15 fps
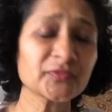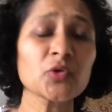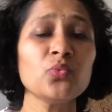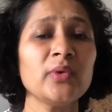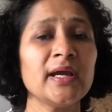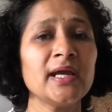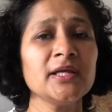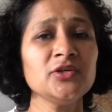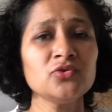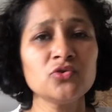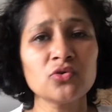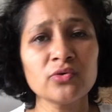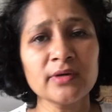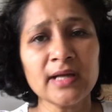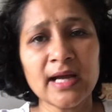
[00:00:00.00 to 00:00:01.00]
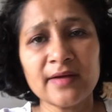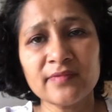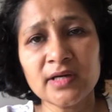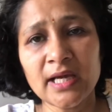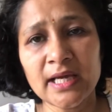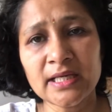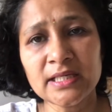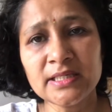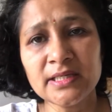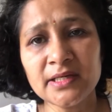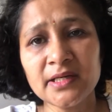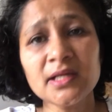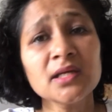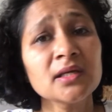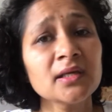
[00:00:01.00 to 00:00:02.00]
where you don't have a
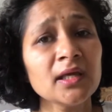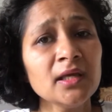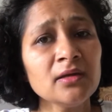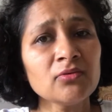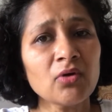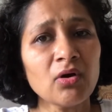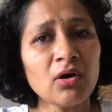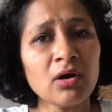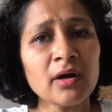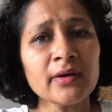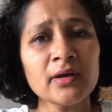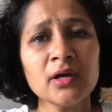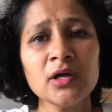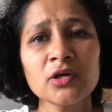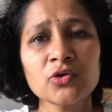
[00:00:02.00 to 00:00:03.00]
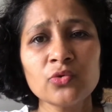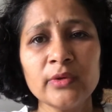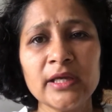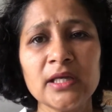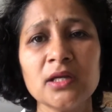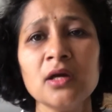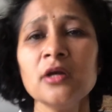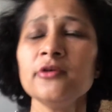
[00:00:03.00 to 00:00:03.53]
hereditary king or queen,